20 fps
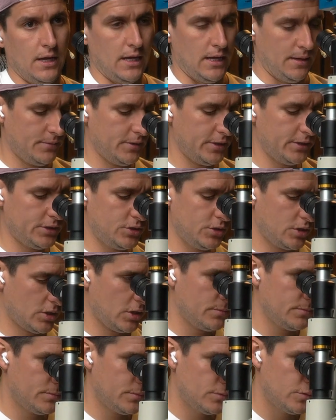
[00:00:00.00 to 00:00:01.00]
I'm going to
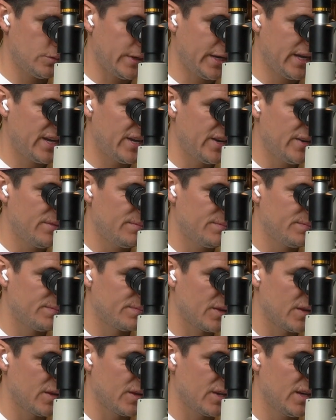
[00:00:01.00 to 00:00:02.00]
come right here.
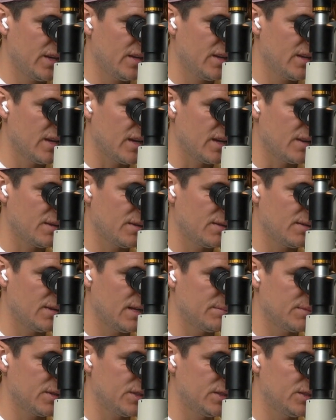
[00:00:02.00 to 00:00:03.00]
Okay,
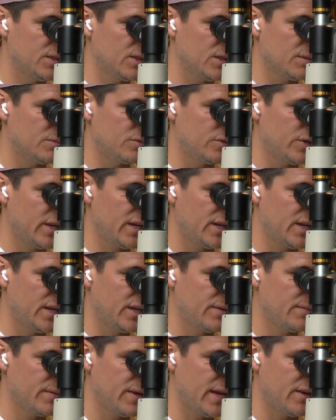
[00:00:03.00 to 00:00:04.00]
I'm going to come right
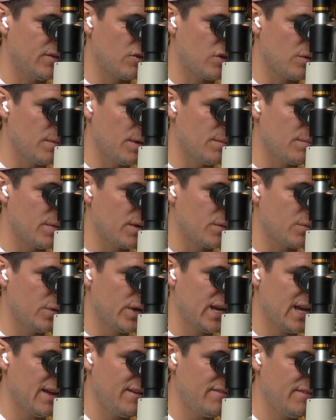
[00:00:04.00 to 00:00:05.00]
here, and remember, we
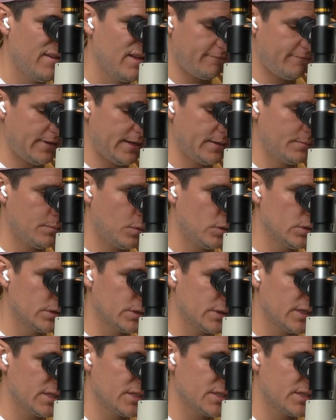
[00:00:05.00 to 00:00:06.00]
have 5
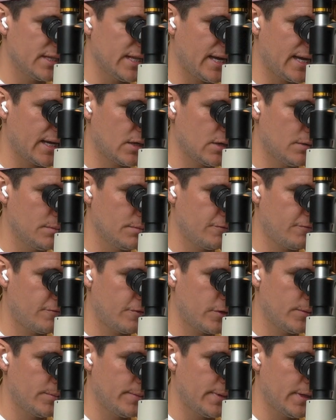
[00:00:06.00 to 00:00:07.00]
voltage that come
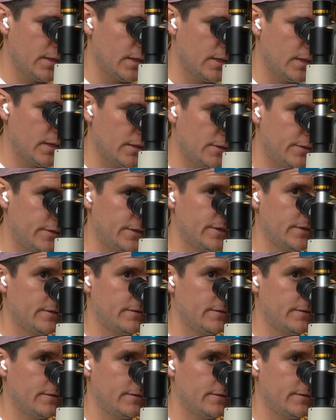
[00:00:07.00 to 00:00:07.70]
from our